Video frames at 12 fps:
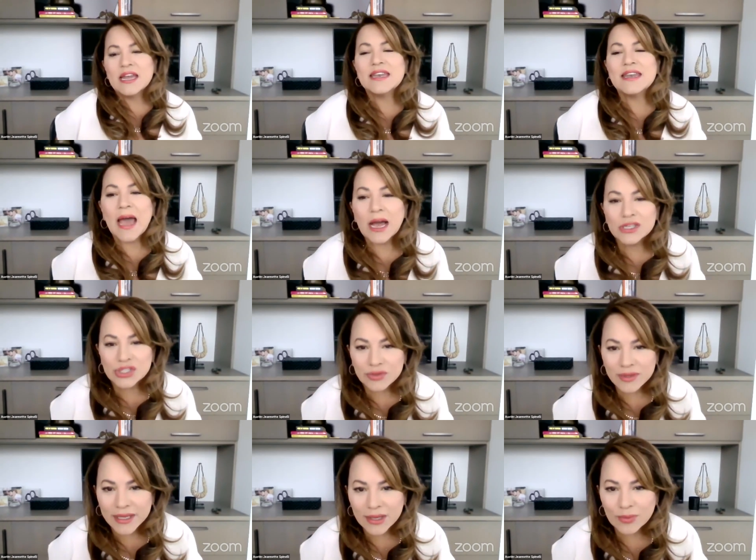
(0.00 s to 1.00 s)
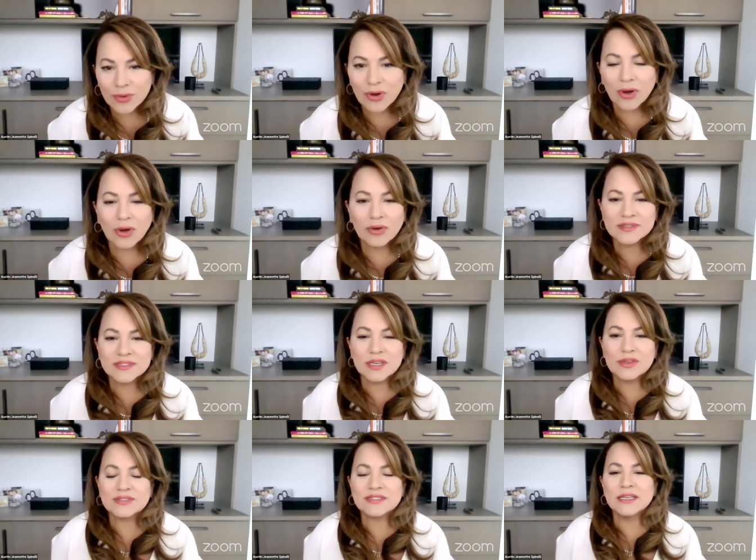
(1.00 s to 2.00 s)
Naturally, we're
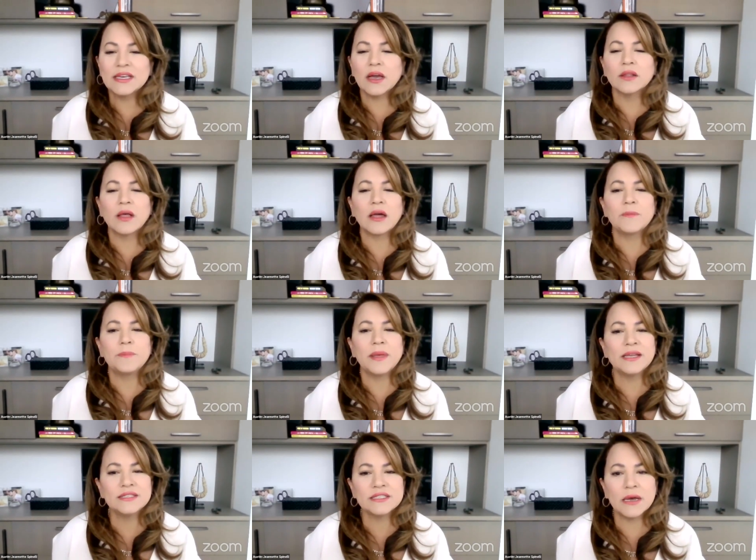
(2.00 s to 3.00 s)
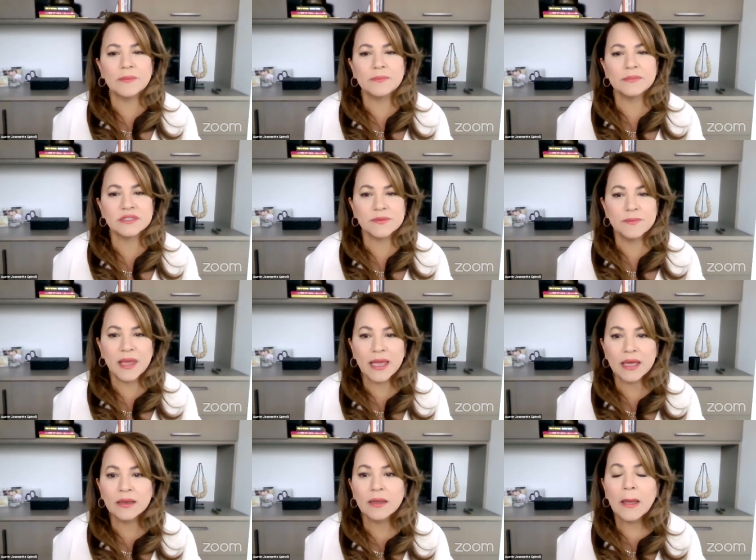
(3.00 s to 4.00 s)
also seeing a lot of pent-up
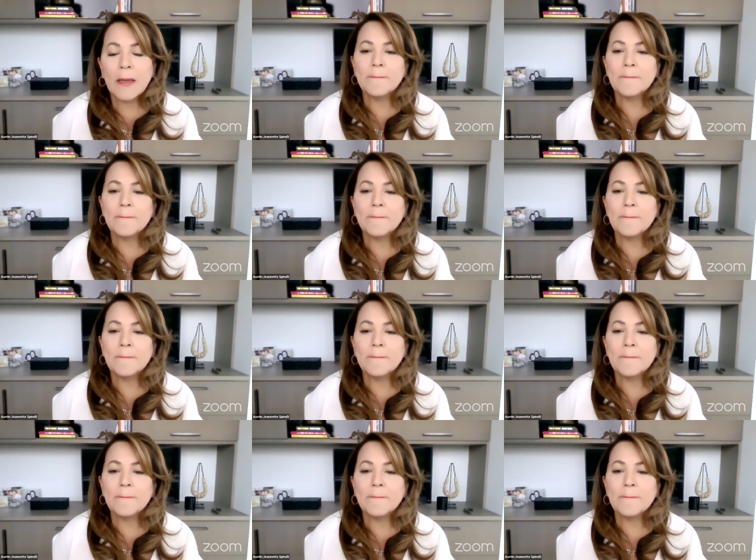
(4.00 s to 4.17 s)
demand